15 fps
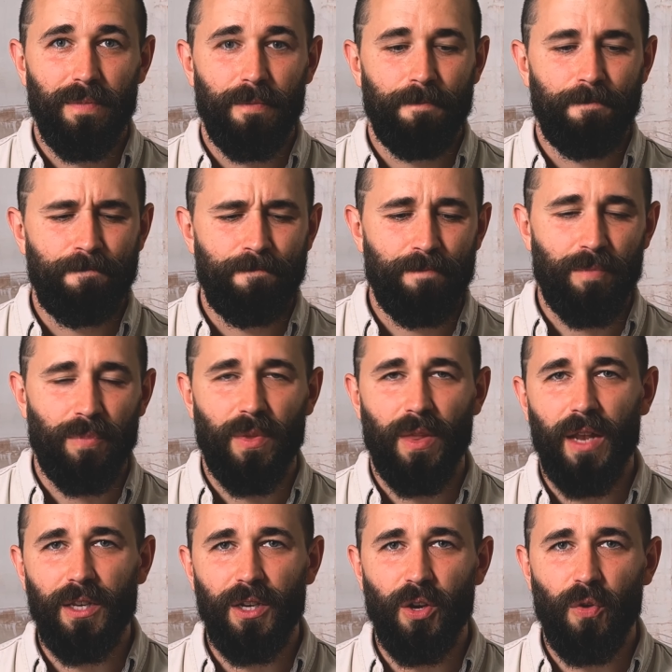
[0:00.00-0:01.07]
That
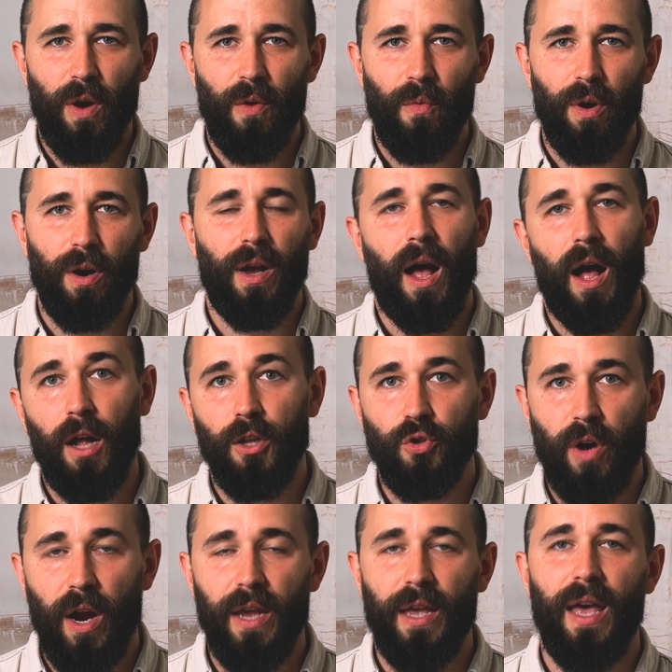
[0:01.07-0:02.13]
didn't quite work. I'll
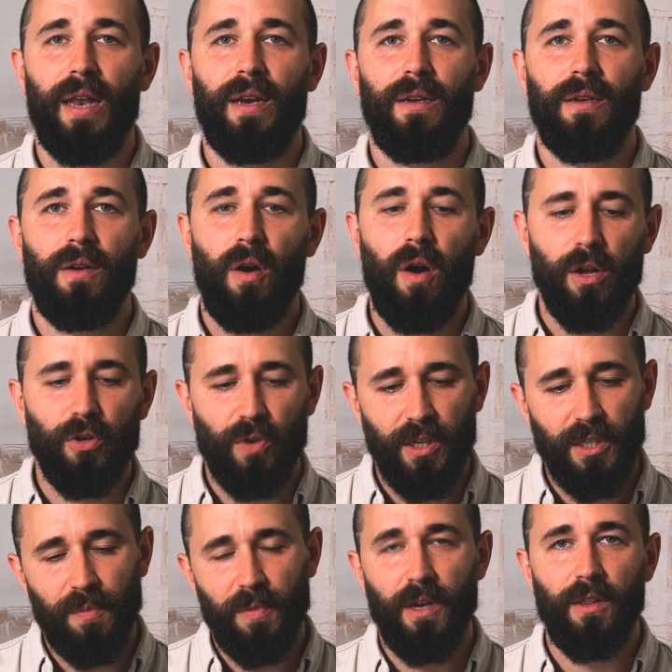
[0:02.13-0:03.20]
try again. Oh, I'll try
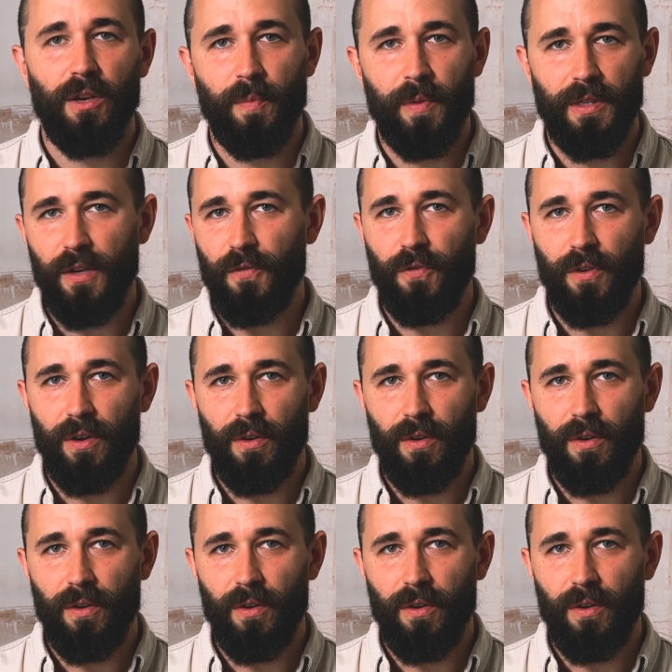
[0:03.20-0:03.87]
something a little bit different,